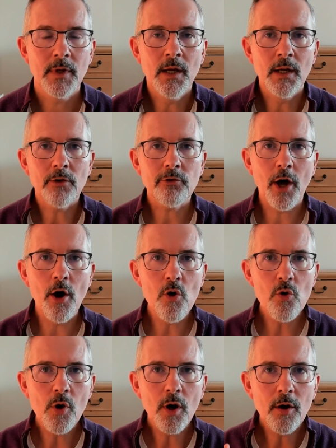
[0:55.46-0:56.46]

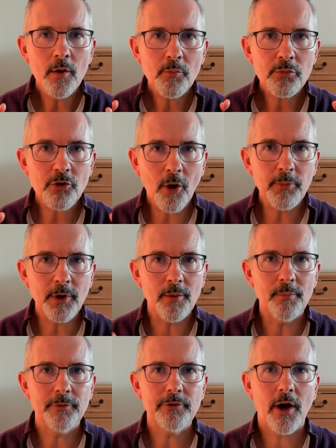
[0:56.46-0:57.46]
So,
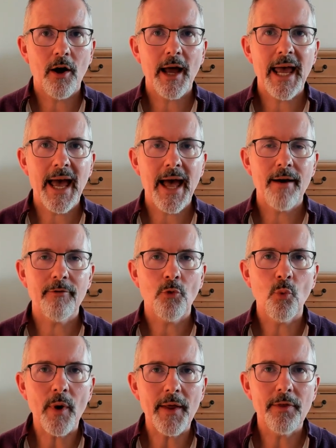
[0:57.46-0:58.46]
problems I have
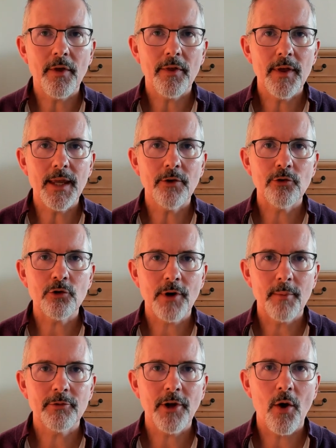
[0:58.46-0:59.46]
with these
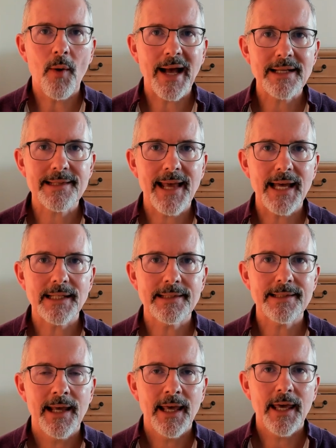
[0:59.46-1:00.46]
crypto
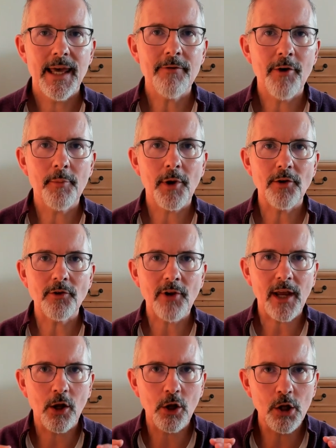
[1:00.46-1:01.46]
assets if I'm going to
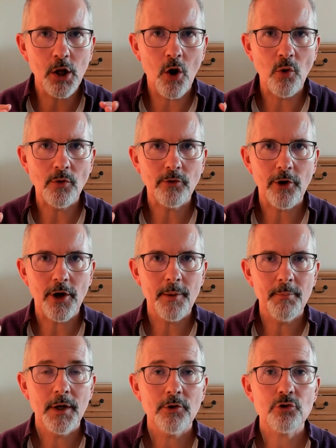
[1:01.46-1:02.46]
take a
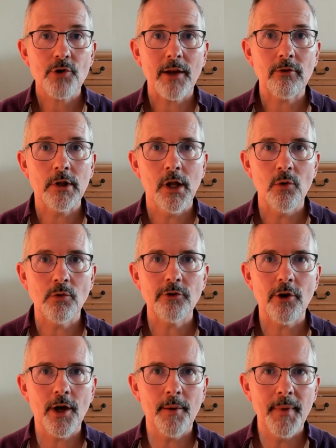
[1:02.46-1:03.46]
long-term, stress
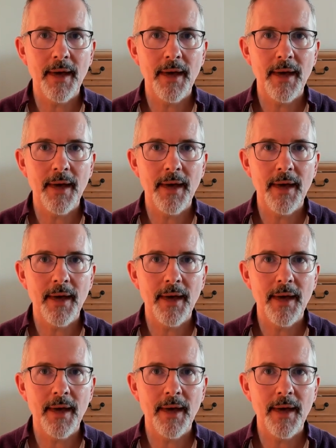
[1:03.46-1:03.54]
long-term,